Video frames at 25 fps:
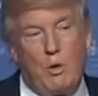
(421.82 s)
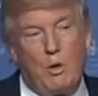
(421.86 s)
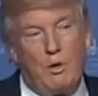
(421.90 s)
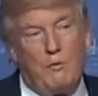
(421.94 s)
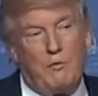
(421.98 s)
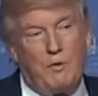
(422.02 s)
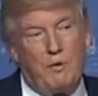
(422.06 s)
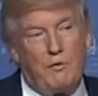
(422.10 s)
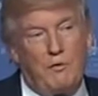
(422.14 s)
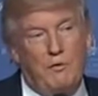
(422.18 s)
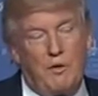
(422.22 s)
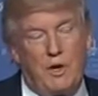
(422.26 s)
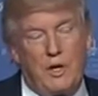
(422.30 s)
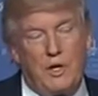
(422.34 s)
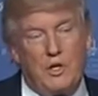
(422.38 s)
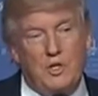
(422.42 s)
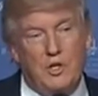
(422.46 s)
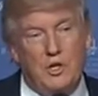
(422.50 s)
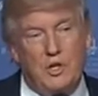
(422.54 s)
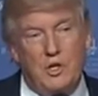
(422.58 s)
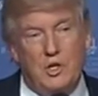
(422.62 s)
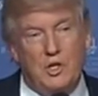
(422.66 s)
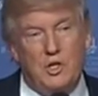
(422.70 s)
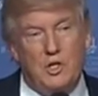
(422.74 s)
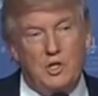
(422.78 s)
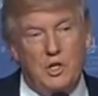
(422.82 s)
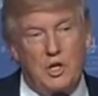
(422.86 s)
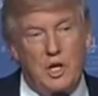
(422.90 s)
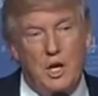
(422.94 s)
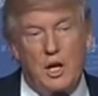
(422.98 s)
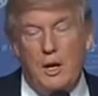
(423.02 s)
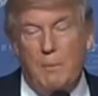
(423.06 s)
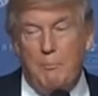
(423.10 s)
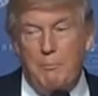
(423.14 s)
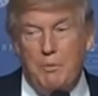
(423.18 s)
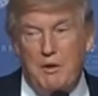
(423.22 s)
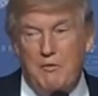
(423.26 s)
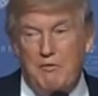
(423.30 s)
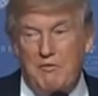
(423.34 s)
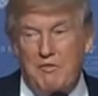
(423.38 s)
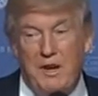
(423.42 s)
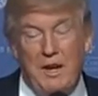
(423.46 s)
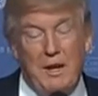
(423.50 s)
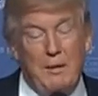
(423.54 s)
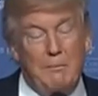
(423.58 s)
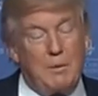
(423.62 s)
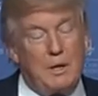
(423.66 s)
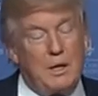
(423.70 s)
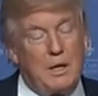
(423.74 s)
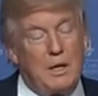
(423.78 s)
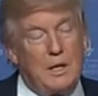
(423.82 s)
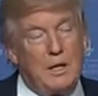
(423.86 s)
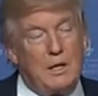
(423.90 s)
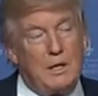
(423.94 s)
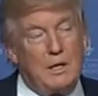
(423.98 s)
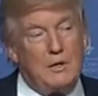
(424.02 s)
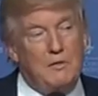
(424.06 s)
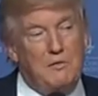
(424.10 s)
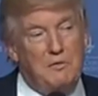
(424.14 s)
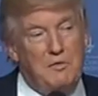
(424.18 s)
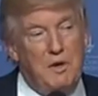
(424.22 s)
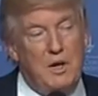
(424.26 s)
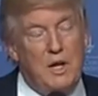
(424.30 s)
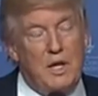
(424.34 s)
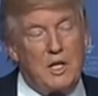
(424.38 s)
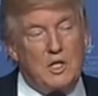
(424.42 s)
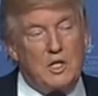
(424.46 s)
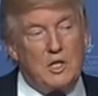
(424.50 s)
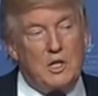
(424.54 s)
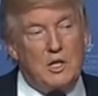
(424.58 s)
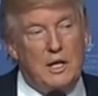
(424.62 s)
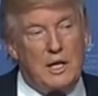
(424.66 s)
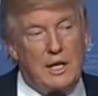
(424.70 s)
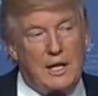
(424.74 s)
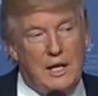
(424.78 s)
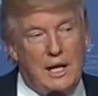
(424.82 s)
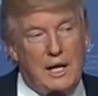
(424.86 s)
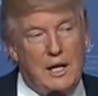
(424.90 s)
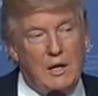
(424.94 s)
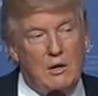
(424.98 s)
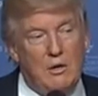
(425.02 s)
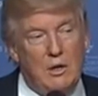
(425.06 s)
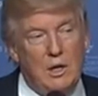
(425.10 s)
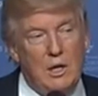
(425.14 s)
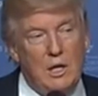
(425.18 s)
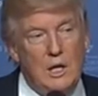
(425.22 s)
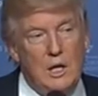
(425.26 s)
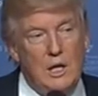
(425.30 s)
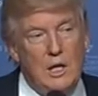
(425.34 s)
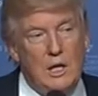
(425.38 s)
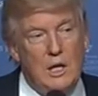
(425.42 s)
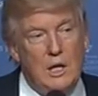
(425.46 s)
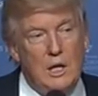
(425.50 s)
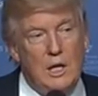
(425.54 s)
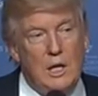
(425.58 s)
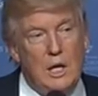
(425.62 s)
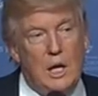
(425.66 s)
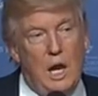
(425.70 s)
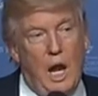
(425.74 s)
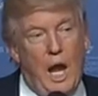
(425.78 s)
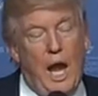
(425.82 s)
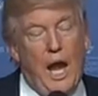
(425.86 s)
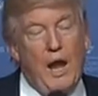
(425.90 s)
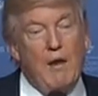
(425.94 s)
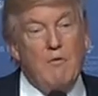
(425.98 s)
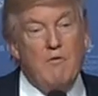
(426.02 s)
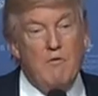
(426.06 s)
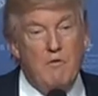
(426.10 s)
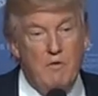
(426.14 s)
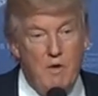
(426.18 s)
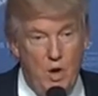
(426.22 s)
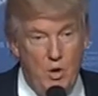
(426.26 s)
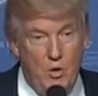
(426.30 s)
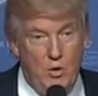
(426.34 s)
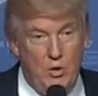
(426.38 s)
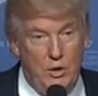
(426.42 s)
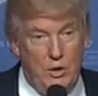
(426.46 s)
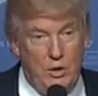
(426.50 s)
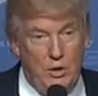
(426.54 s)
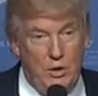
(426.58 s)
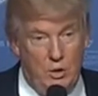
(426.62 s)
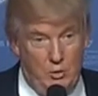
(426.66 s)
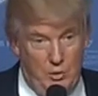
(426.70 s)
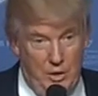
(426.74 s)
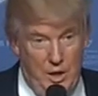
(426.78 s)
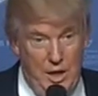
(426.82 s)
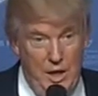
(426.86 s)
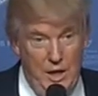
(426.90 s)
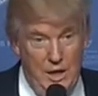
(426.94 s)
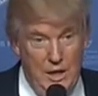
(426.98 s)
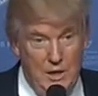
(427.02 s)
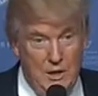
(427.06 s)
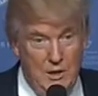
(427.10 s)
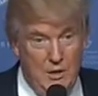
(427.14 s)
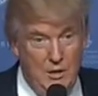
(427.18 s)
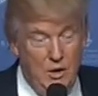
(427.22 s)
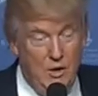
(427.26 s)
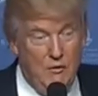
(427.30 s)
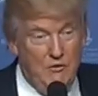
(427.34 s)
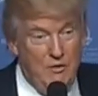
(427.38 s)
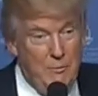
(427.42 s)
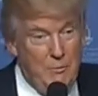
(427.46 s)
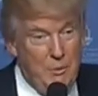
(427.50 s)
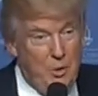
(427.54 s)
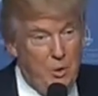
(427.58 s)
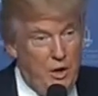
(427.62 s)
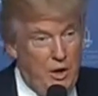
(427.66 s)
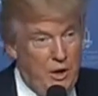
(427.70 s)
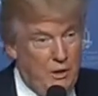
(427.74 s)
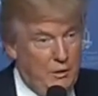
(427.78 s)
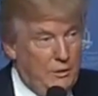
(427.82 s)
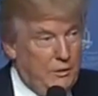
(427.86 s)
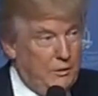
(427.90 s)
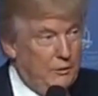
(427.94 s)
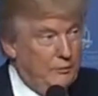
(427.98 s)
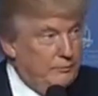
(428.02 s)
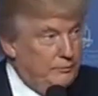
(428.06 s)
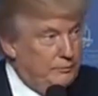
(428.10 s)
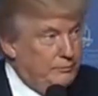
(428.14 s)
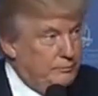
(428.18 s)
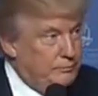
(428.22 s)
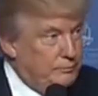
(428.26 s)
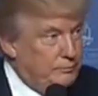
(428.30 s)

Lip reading: one of your friends and just get up your family and your friends and get out and vote. Okay? November 8th.